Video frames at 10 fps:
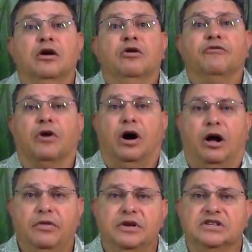For
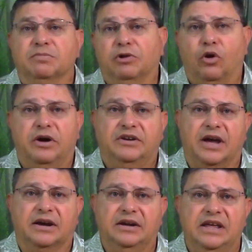all these blowing
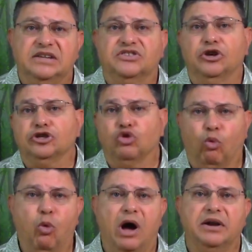techniques, there's
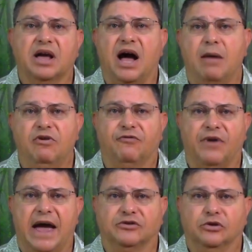one common
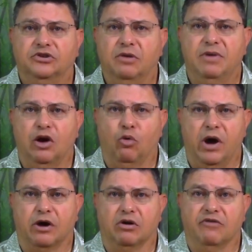factor to be
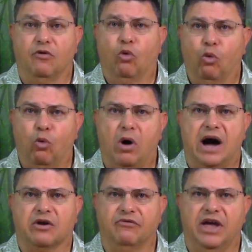aware of:
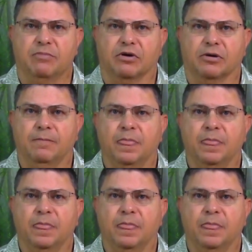water vapor.